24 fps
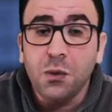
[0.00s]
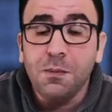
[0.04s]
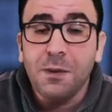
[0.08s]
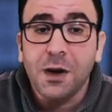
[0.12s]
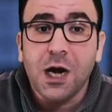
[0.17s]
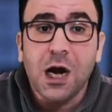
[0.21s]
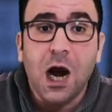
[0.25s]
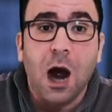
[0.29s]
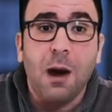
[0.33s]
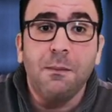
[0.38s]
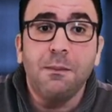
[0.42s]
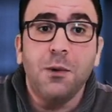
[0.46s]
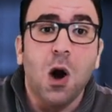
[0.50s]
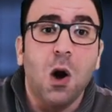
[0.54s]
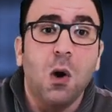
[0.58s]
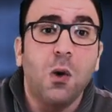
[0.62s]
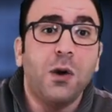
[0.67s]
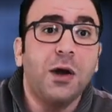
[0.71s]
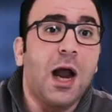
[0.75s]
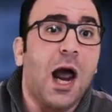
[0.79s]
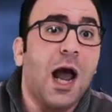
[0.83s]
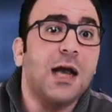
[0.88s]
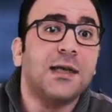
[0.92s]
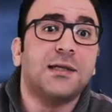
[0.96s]
became
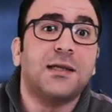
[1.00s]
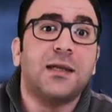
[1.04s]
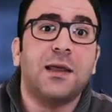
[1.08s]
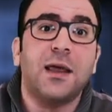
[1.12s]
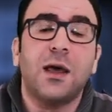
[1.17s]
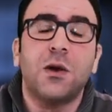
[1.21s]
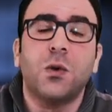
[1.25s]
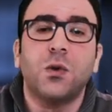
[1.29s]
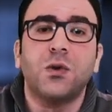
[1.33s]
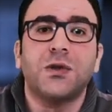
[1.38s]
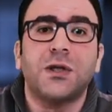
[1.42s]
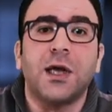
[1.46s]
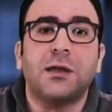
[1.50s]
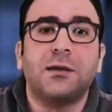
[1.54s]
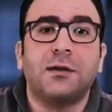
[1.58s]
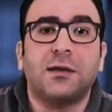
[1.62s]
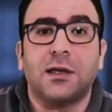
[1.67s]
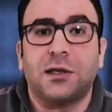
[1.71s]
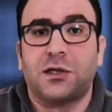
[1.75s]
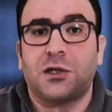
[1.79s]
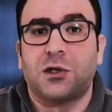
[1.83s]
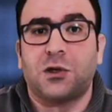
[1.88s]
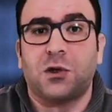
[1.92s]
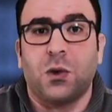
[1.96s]
known as the
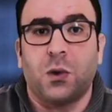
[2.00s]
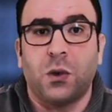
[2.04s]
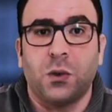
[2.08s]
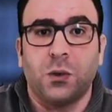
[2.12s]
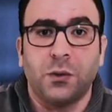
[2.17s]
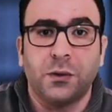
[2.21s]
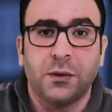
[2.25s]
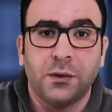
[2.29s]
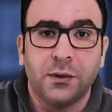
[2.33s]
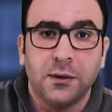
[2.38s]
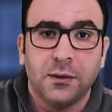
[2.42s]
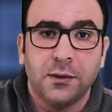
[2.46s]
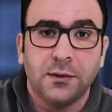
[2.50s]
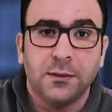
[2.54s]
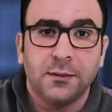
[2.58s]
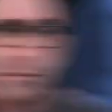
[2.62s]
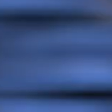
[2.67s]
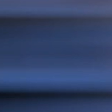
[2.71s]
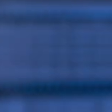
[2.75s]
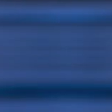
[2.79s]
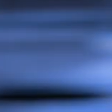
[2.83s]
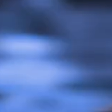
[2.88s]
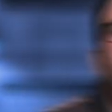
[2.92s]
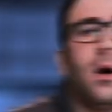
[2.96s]
Rosetta Stone.
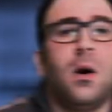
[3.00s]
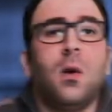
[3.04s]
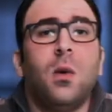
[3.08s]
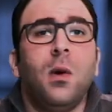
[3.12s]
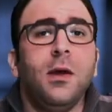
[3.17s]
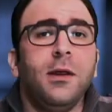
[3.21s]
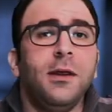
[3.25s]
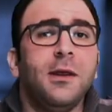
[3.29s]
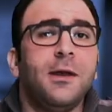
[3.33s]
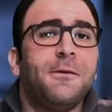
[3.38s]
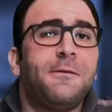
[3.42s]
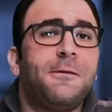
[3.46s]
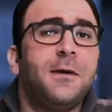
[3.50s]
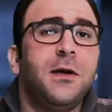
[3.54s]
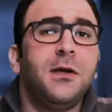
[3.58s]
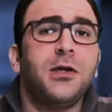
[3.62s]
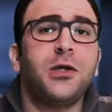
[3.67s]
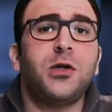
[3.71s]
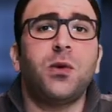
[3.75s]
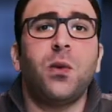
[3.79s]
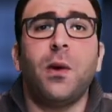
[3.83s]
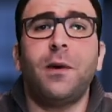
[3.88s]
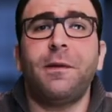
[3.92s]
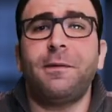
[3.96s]
When the
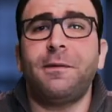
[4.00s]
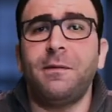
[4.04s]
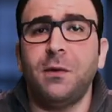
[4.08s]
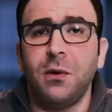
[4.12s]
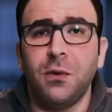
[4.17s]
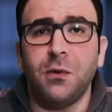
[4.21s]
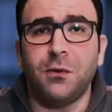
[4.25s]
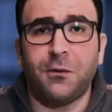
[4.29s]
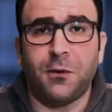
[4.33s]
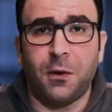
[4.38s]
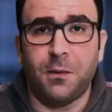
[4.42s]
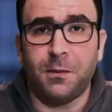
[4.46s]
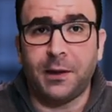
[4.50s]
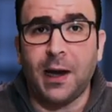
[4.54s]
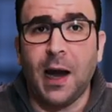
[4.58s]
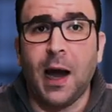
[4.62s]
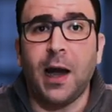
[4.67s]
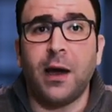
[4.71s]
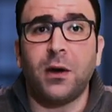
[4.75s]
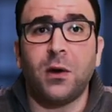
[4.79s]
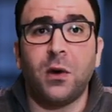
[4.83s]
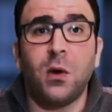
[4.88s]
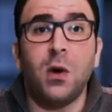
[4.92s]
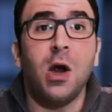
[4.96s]
French withdrew from
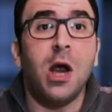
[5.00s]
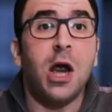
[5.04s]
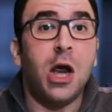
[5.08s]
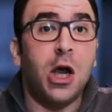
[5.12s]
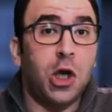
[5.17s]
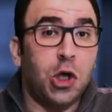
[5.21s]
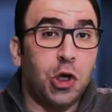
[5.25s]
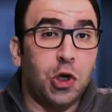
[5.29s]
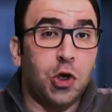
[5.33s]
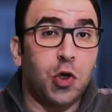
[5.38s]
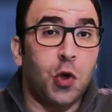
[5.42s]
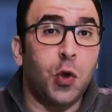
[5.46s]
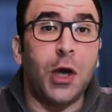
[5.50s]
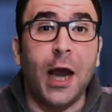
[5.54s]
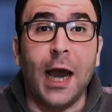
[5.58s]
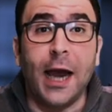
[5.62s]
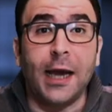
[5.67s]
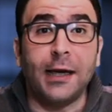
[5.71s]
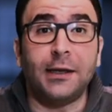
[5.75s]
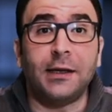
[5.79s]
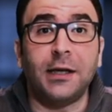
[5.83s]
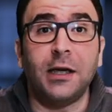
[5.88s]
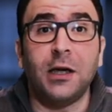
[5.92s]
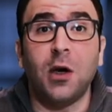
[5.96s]
Cairo in June
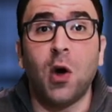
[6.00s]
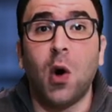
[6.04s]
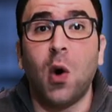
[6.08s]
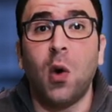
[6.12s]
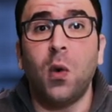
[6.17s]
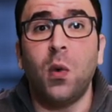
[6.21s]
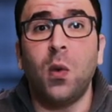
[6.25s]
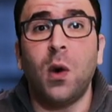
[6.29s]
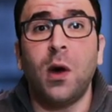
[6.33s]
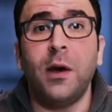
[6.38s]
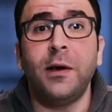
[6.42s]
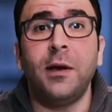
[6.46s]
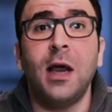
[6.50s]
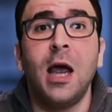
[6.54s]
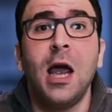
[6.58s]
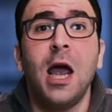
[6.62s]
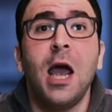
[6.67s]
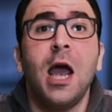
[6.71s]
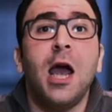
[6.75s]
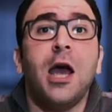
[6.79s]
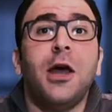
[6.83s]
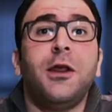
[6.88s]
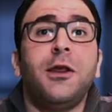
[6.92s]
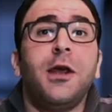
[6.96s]
1801,
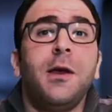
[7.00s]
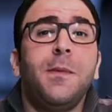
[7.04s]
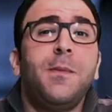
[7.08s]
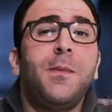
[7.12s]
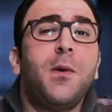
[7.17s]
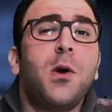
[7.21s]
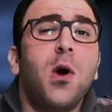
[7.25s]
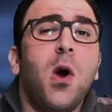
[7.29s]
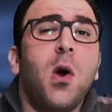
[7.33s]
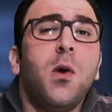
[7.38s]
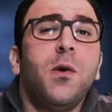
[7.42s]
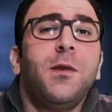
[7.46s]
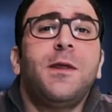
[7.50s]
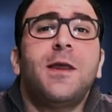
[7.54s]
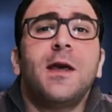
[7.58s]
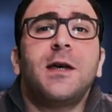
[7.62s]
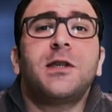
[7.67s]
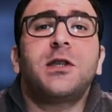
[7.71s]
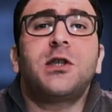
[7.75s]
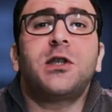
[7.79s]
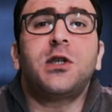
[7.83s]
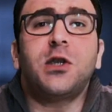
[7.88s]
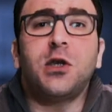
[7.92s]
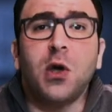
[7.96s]
they brought the
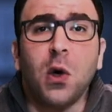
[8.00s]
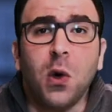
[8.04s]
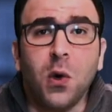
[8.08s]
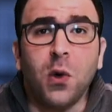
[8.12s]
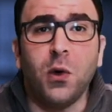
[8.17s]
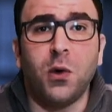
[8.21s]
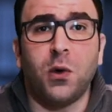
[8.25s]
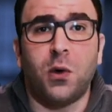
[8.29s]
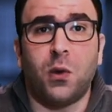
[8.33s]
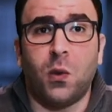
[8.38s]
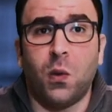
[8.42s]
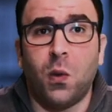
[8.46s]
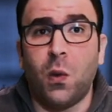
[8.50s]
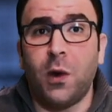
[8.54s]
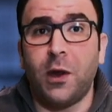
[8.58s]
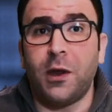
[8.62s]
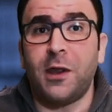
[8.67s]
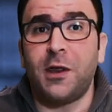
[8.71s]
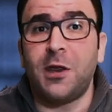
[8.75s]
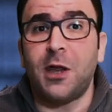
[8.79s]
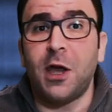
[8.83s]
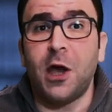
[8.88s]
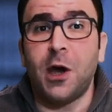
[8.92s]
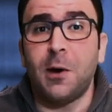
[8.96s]
stone with
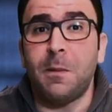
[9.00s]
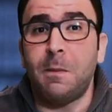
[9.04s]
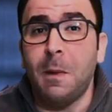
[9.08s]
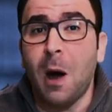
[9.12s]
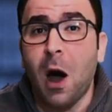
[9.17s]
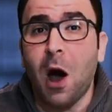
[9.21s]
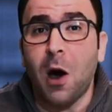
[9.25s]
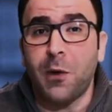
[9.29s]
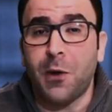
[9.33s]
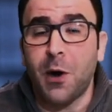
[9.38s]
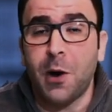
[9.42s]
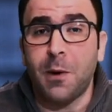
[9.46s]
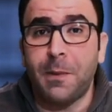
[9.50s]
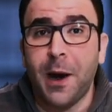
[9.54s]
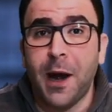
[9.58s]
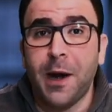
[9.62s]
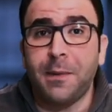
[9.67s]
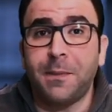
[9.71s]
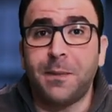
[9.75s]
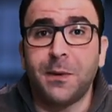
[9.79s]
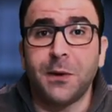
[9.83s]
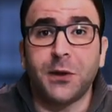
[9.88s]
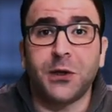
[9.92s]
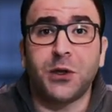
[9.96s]
their other
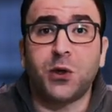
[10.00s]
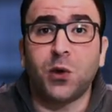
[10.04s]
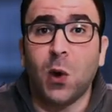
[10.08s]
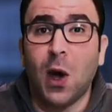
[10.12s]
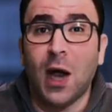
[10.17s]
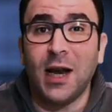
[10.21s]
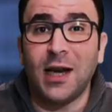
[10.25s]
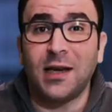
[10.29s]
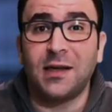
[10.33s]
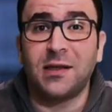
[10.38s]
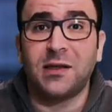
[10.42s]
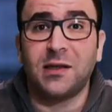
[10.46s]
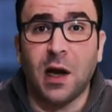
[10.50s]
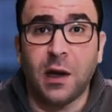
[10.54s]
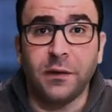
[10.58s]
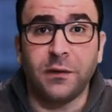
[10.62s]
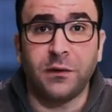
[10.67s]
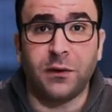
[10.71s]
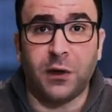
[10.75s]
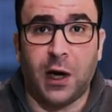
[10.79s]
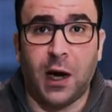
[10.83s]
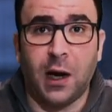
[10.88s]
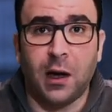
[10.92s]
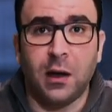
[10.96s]
papers to
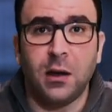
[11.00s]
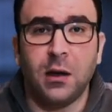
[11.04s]
Alexandria.